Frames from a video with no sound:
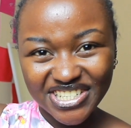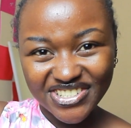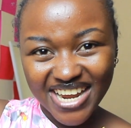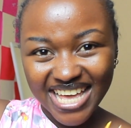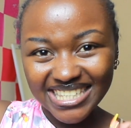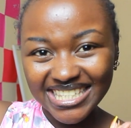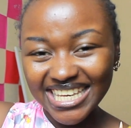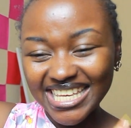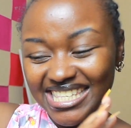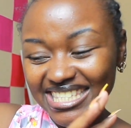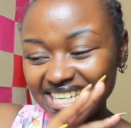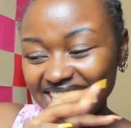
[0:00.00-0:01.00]
Dress
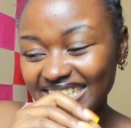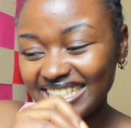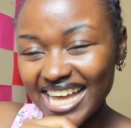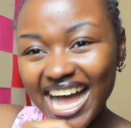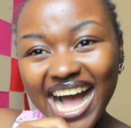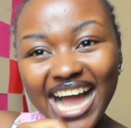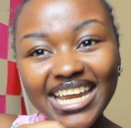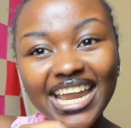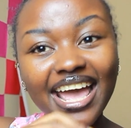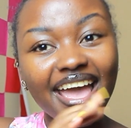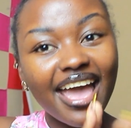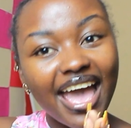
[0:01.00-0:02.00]
is done,
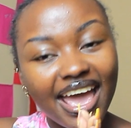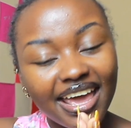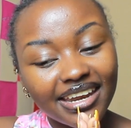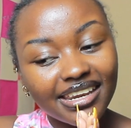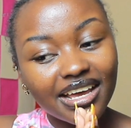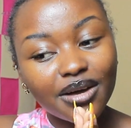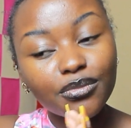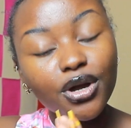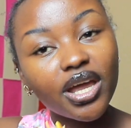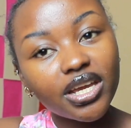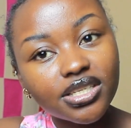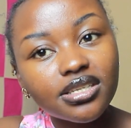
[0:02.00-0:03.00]
and I'm
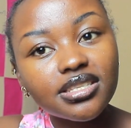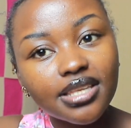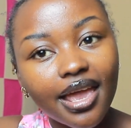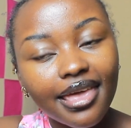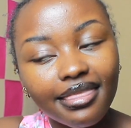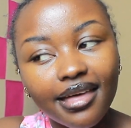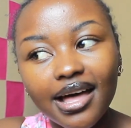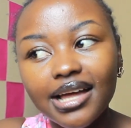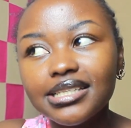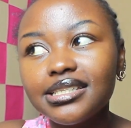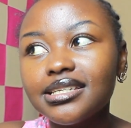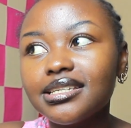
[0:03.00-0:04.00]
going to say
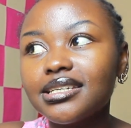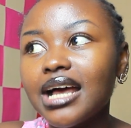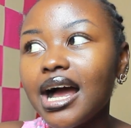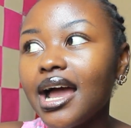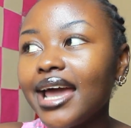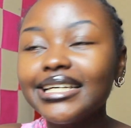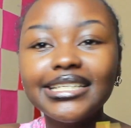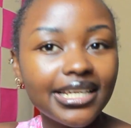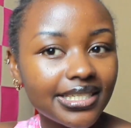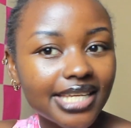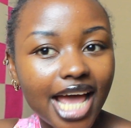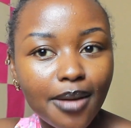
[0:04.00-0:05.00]
that it
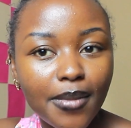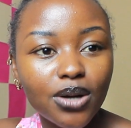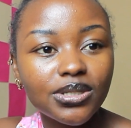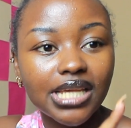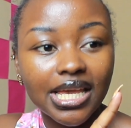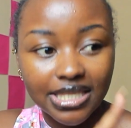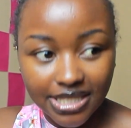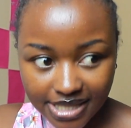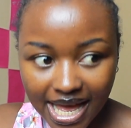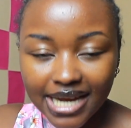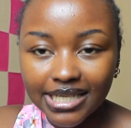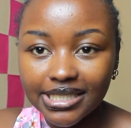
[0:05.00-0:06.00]
didn't come out
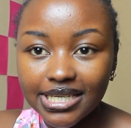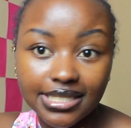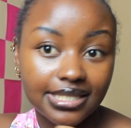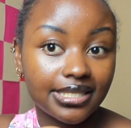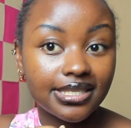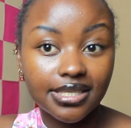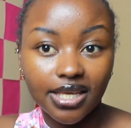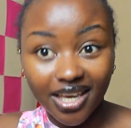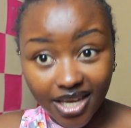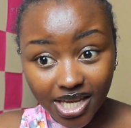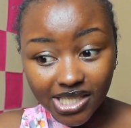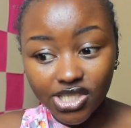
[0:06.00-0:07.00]
exactly as the
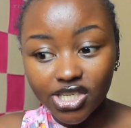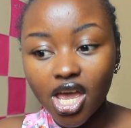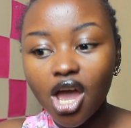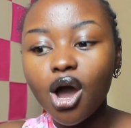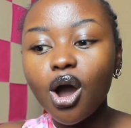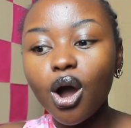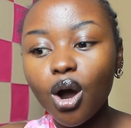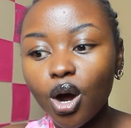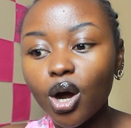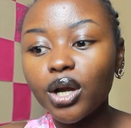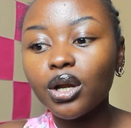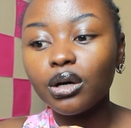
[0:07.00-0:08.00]
sketch
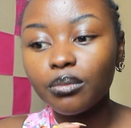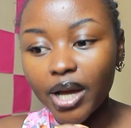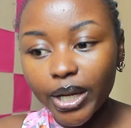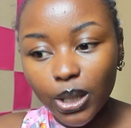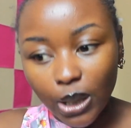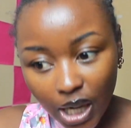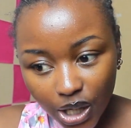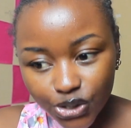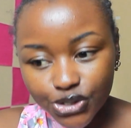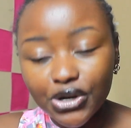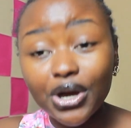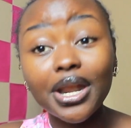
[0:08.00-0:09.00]
on my
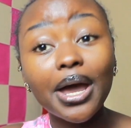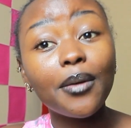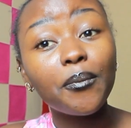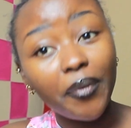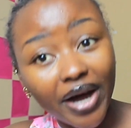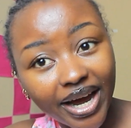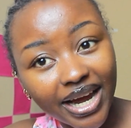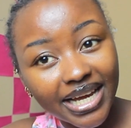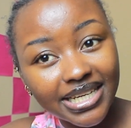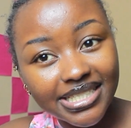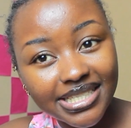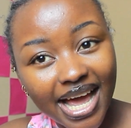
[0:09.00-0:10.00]
collection,
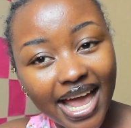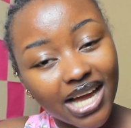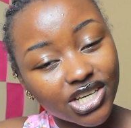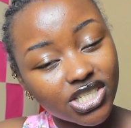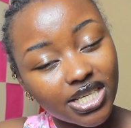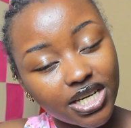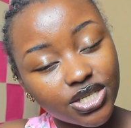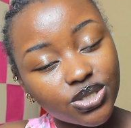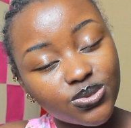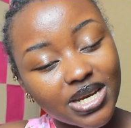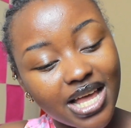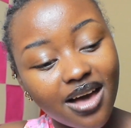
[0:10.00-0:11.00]
but I
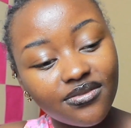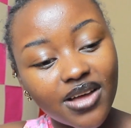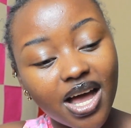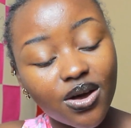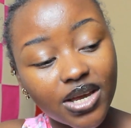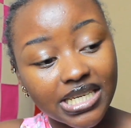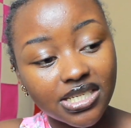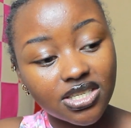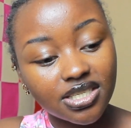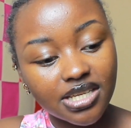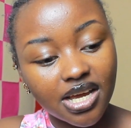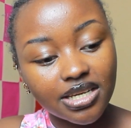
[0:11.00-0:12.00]
actually do love how it
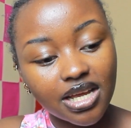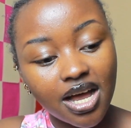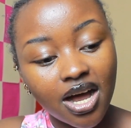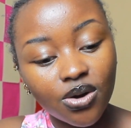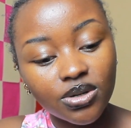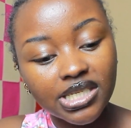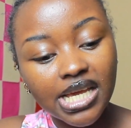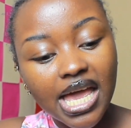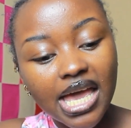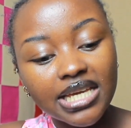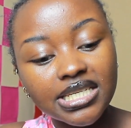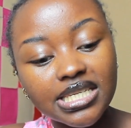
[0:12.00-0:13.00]
has turned out.
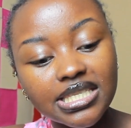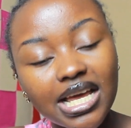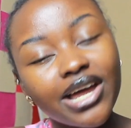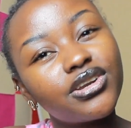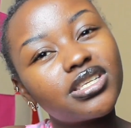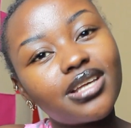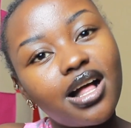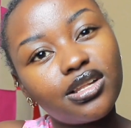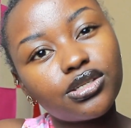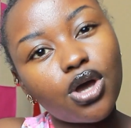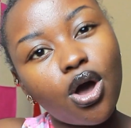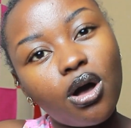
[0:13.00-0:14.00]
It is a
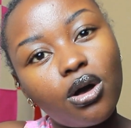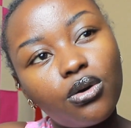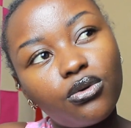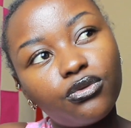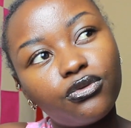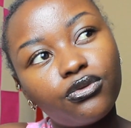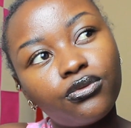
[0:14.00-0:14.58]
result of